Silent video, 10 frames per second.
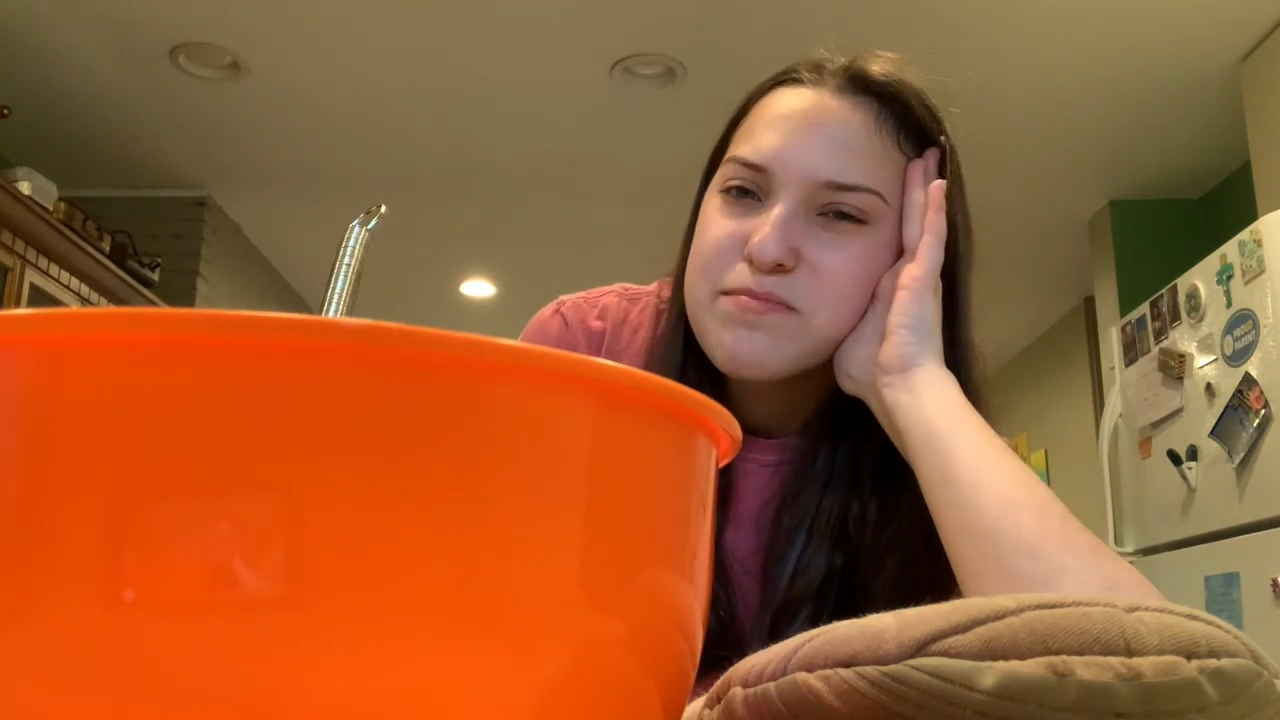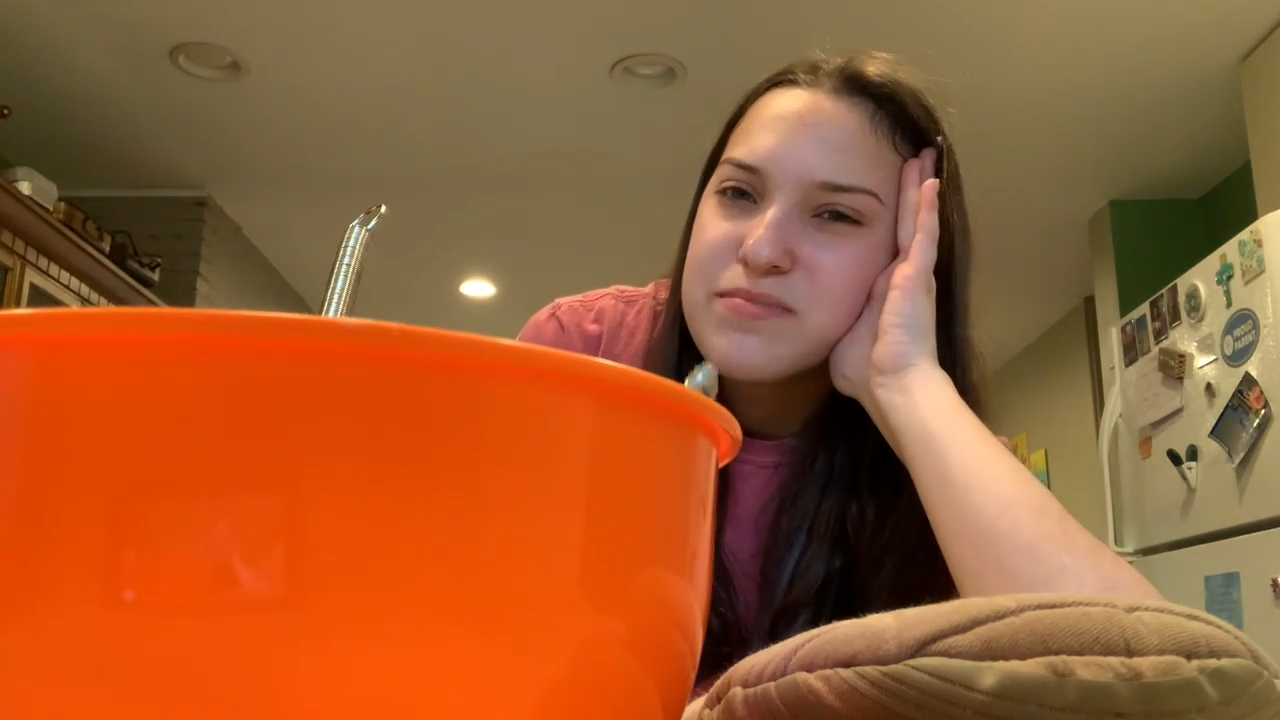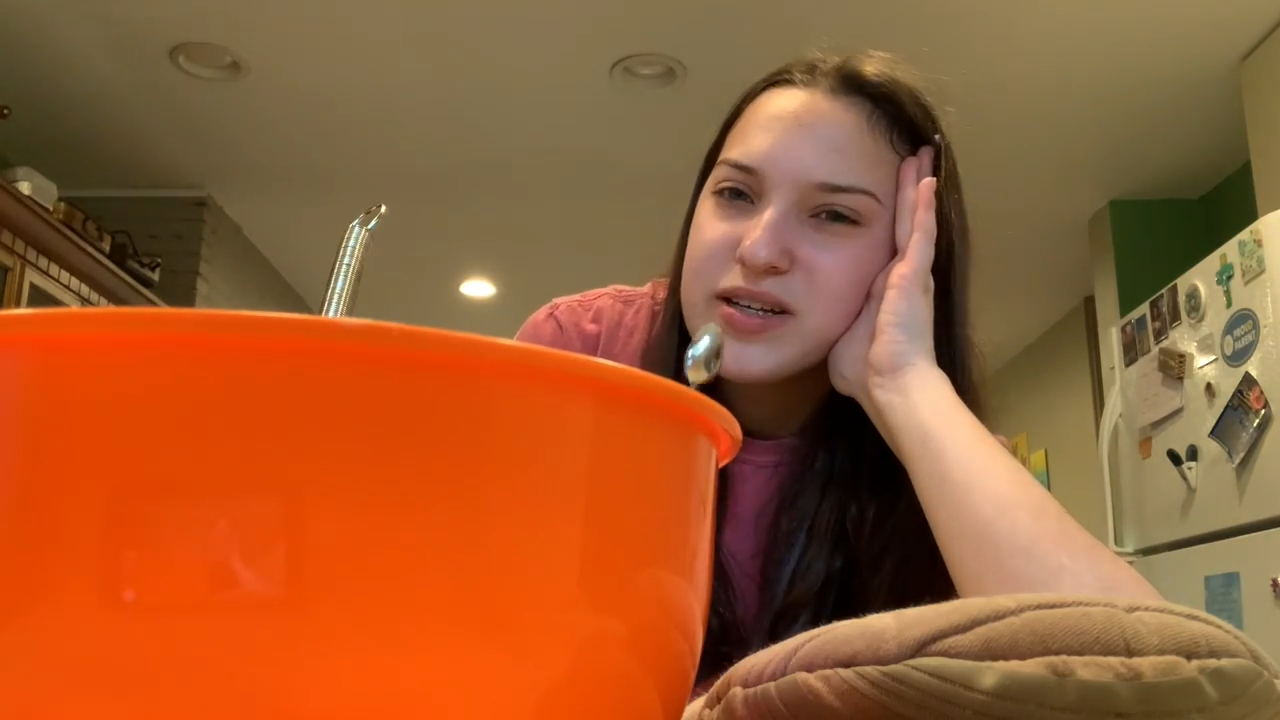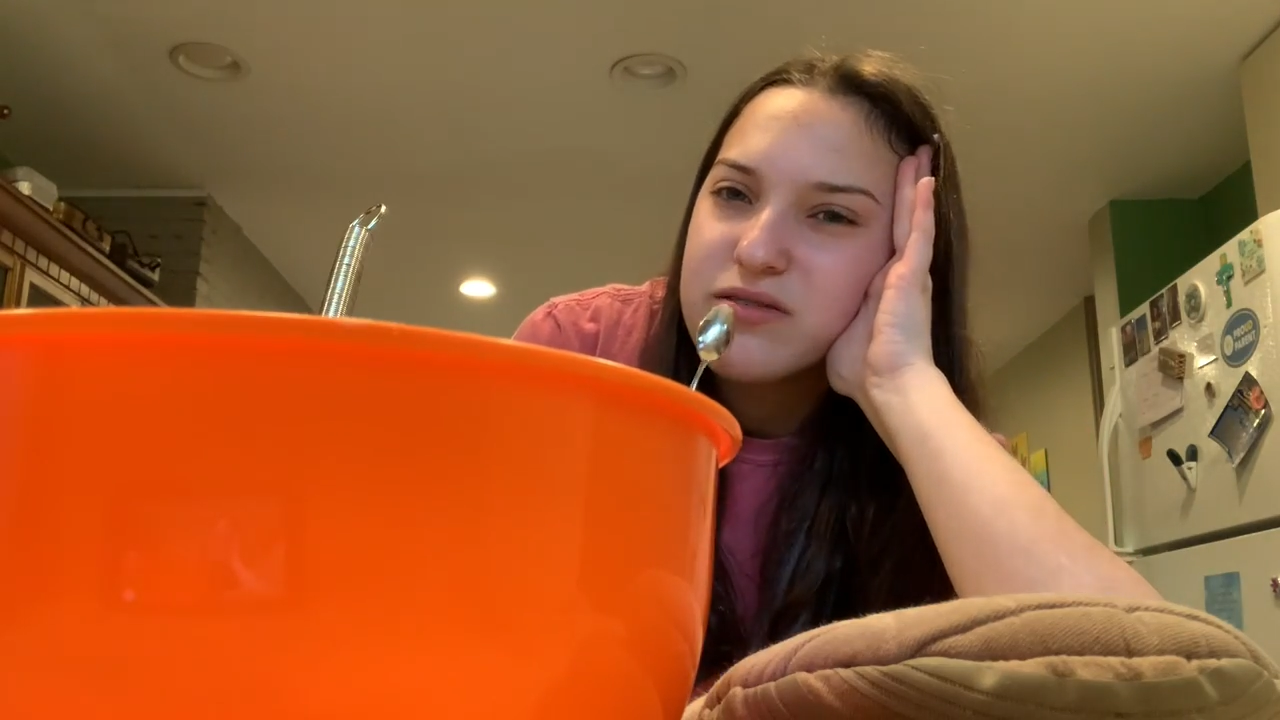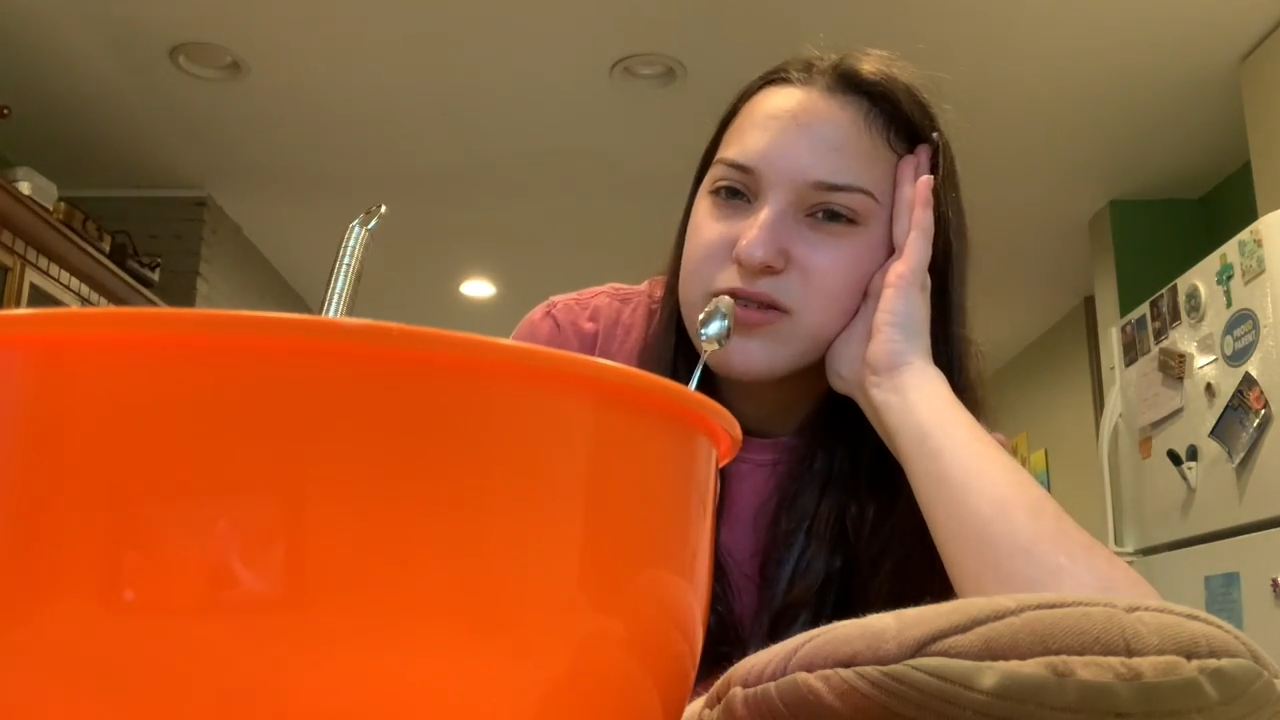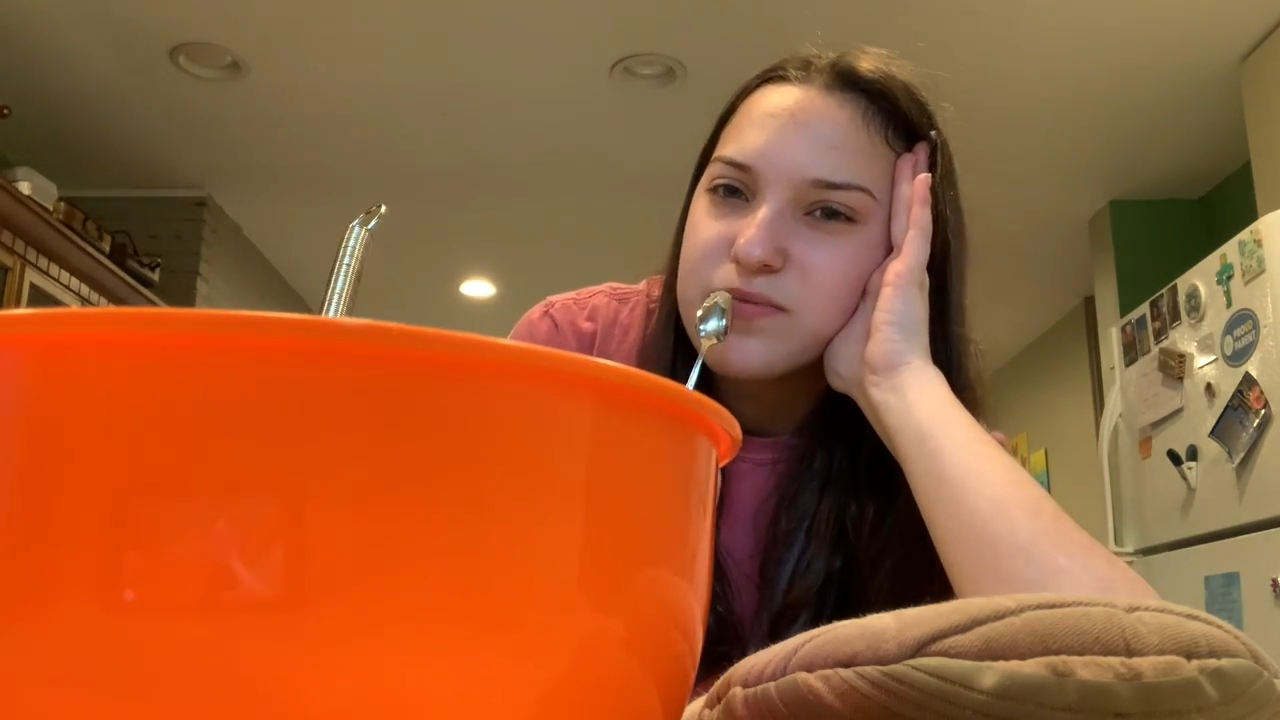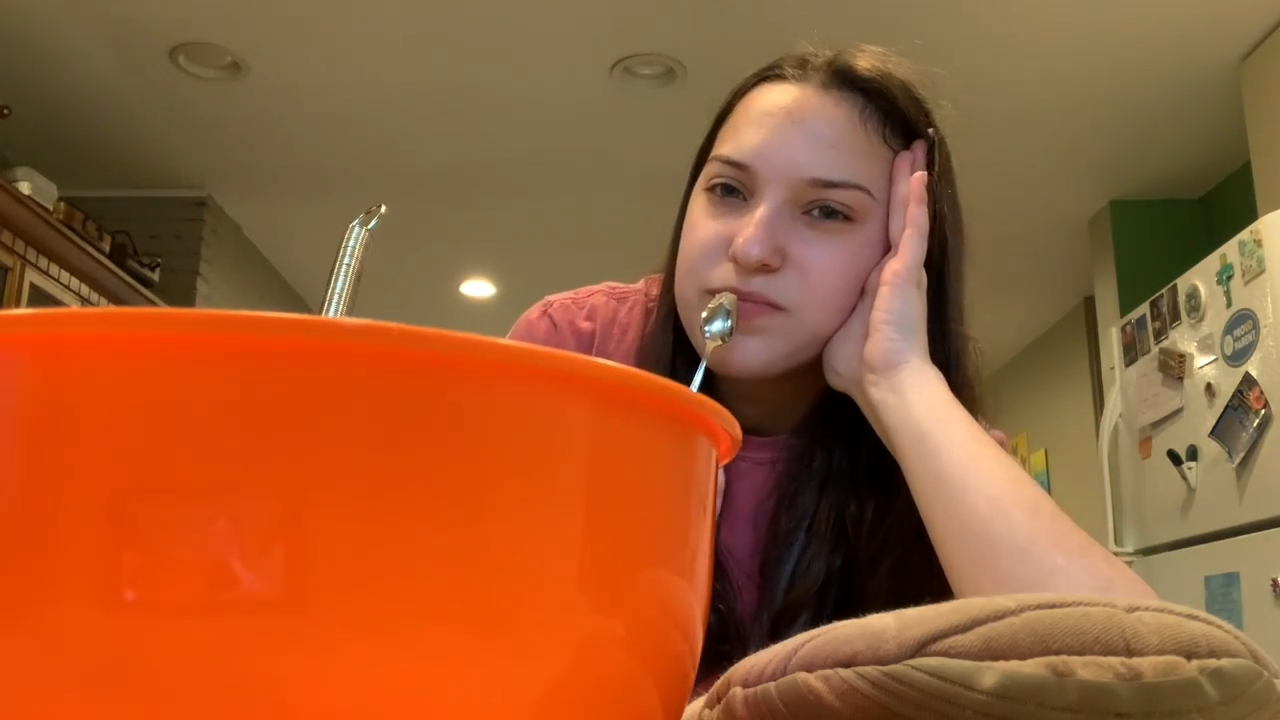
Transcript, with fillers: milk